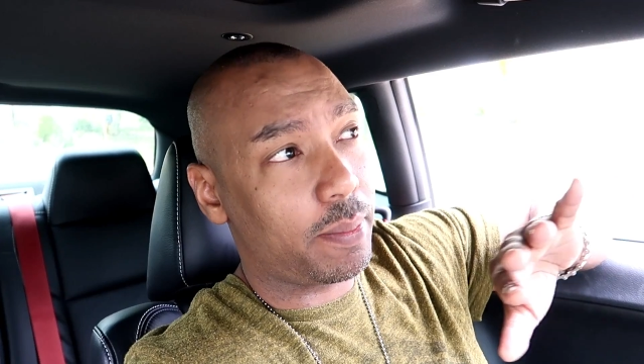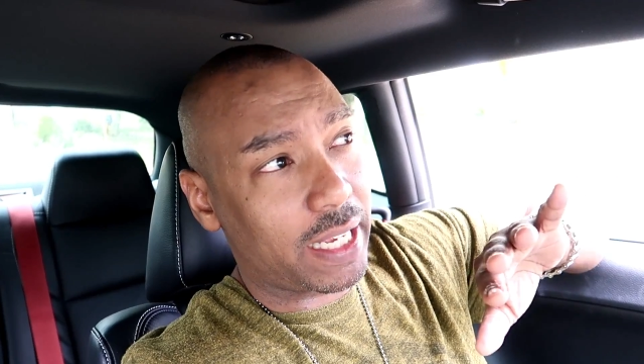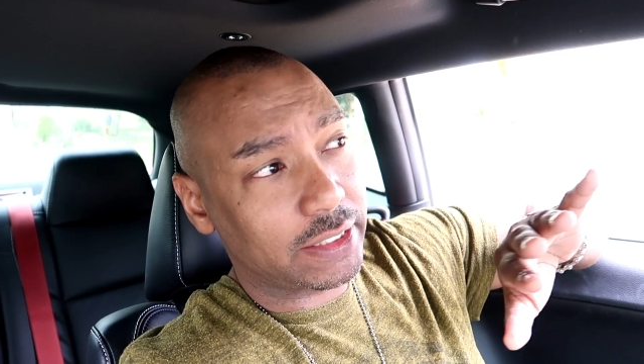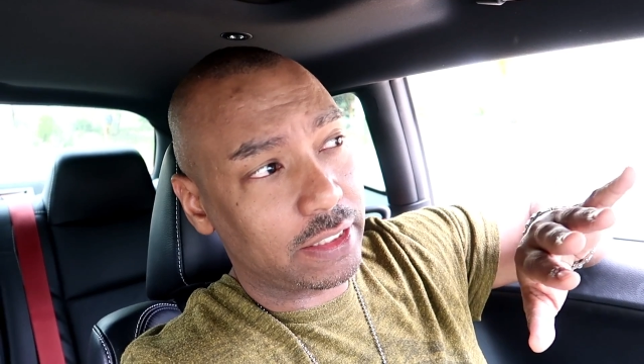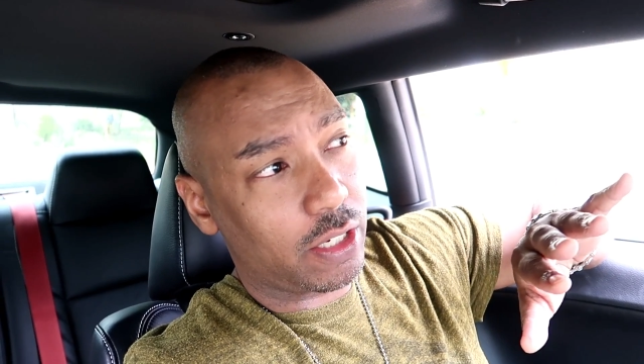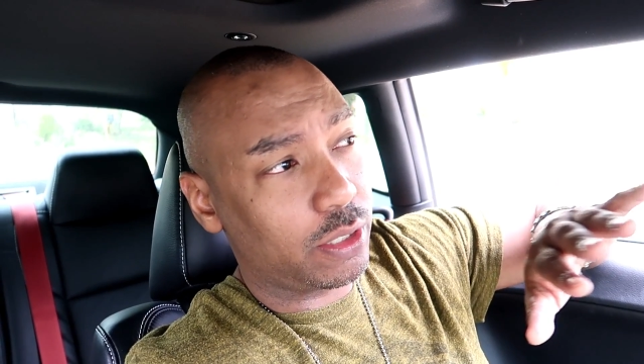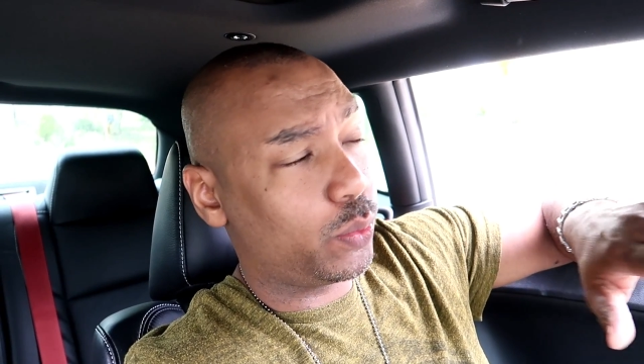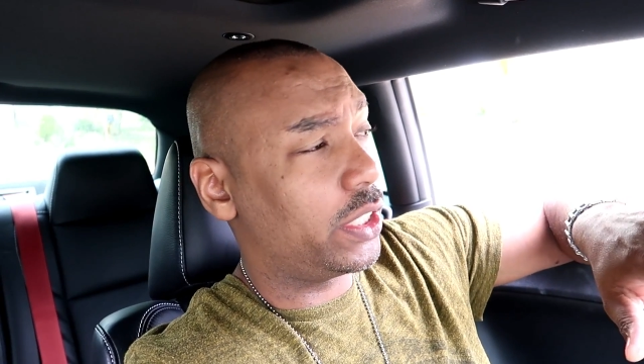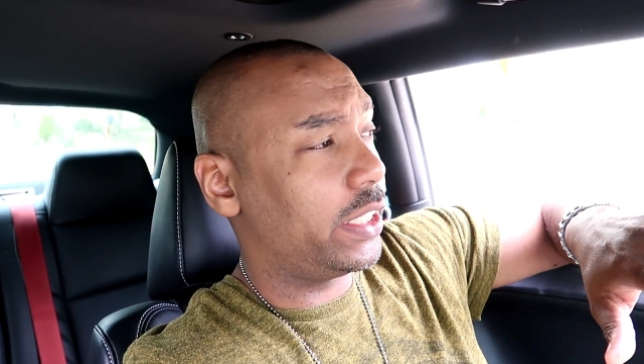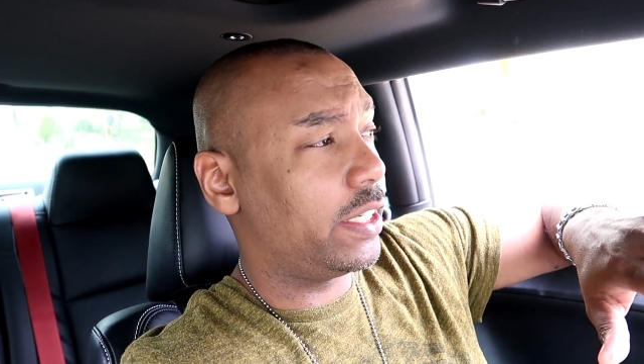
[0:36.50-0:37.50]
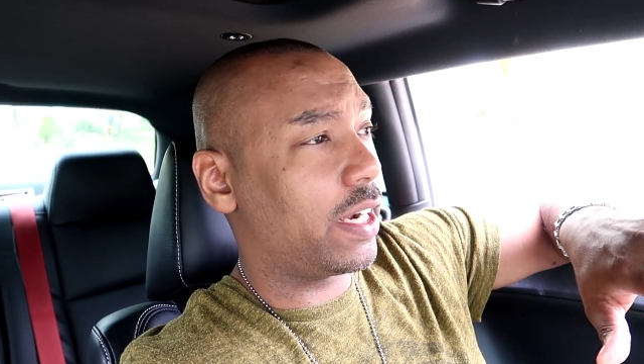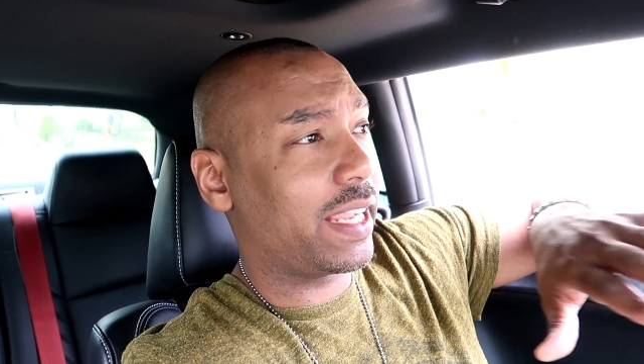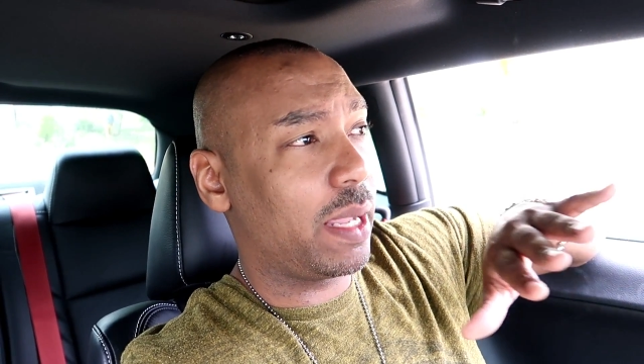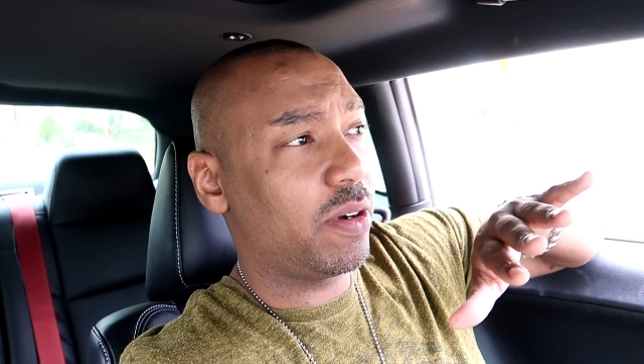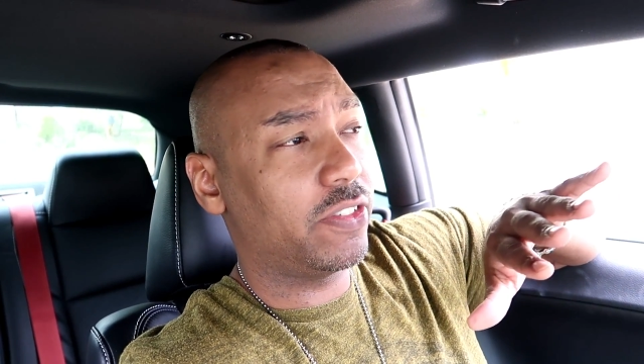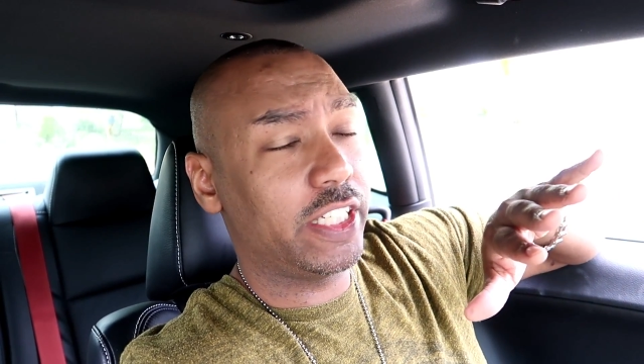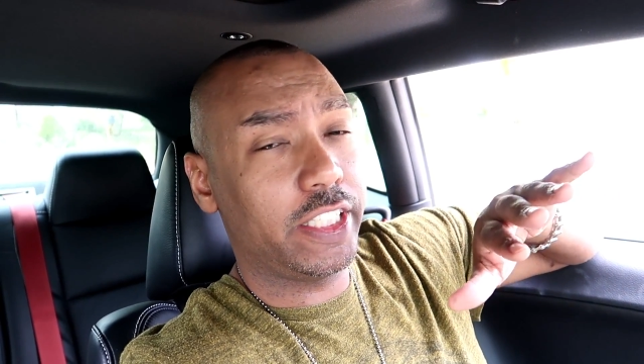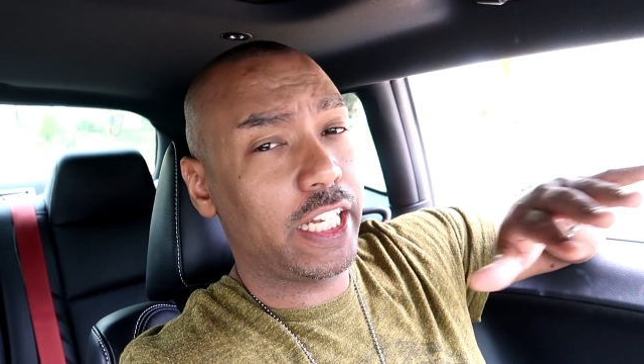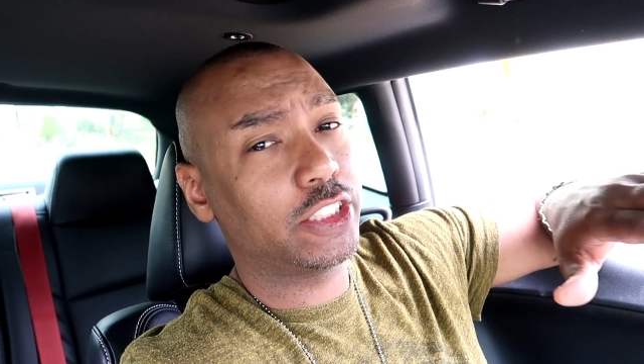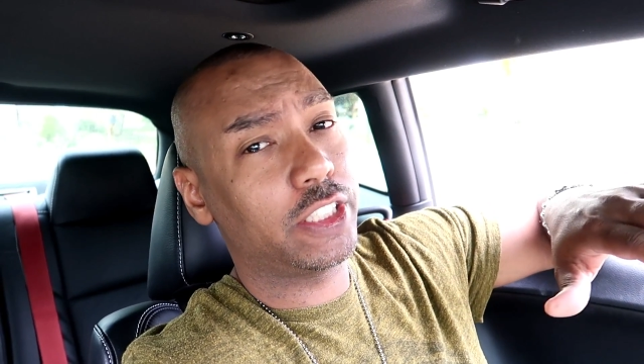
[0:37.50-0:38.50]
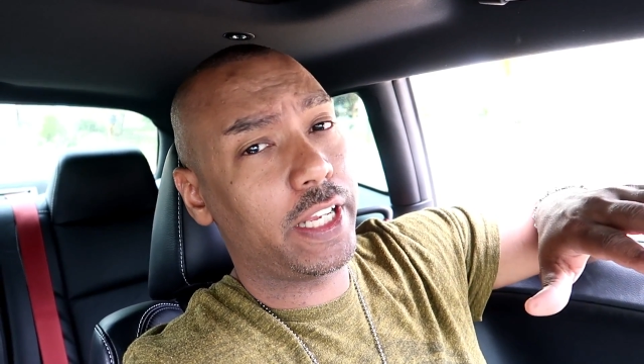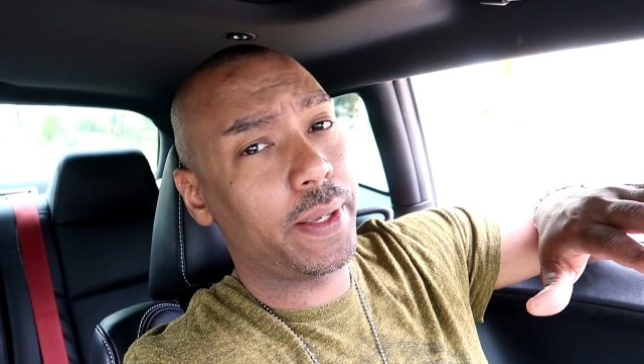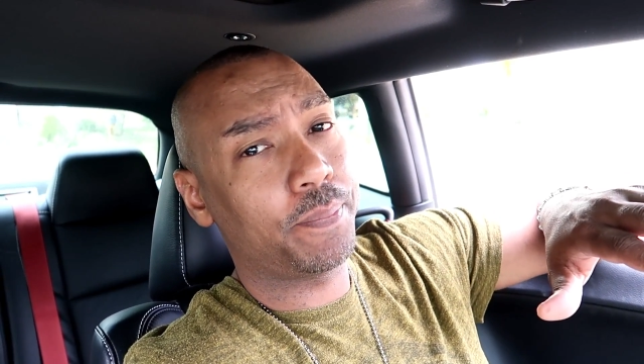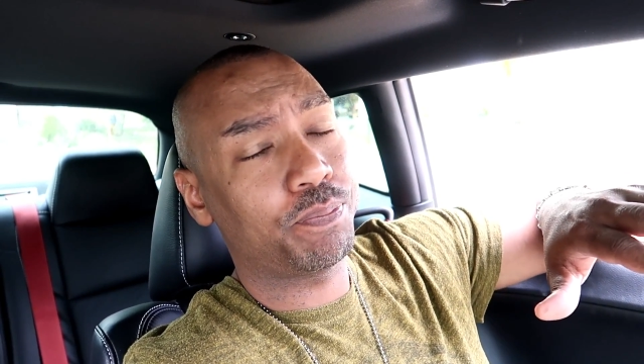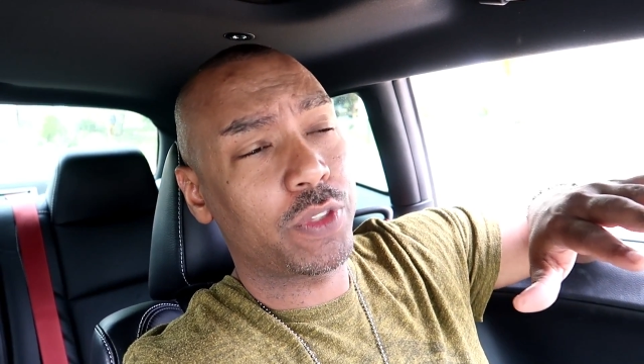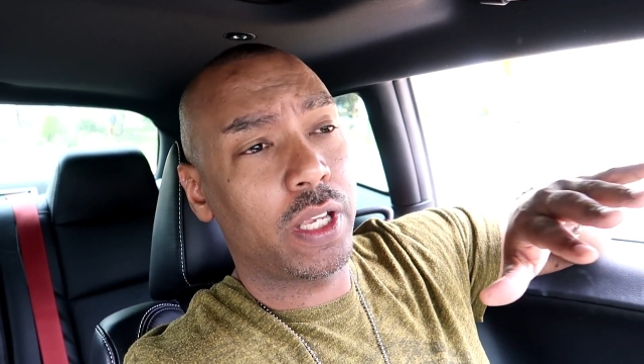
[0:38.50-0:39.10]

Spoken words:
I'm actually the only one here. I came over here yesterday,